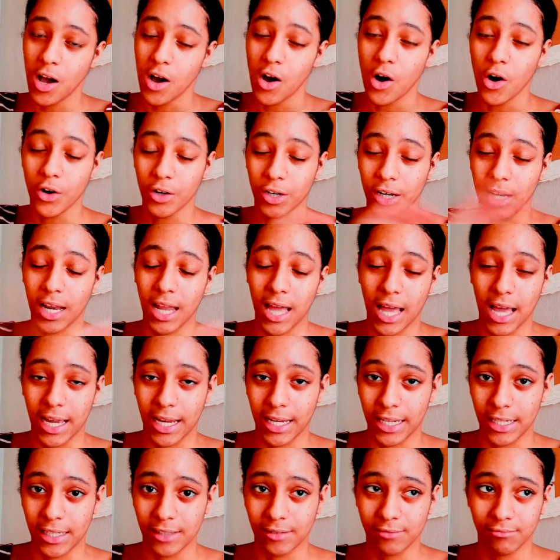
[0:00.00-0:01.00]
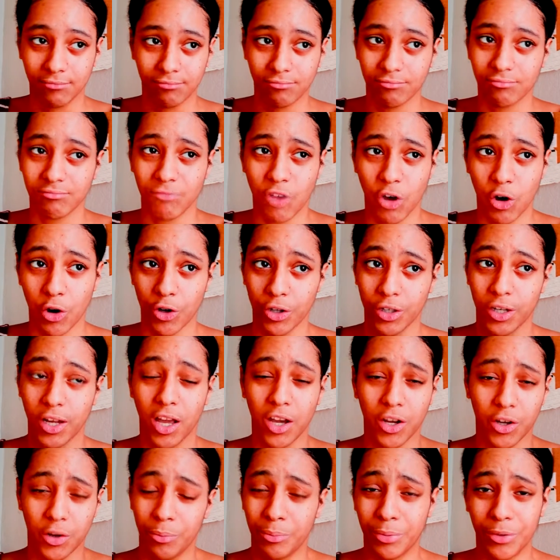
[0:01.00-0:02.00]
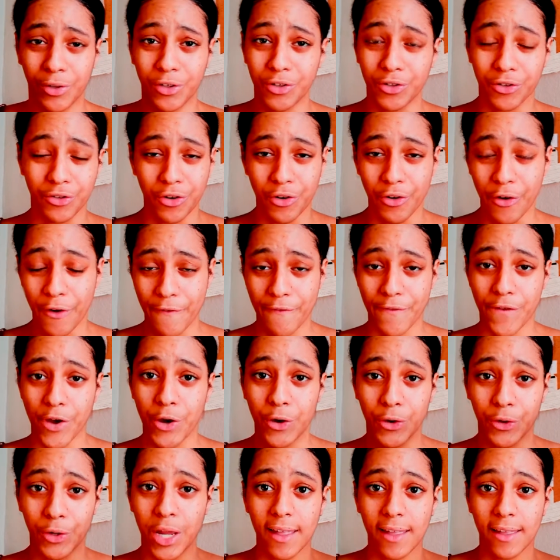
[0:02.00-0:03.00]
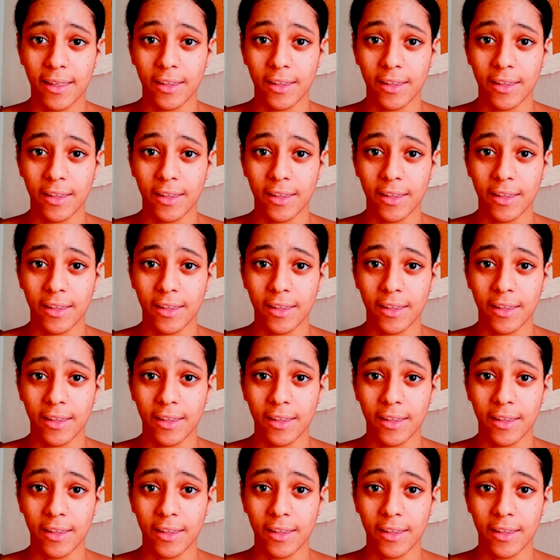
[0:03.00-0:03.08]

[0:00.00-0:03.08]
online on a computer or a phone,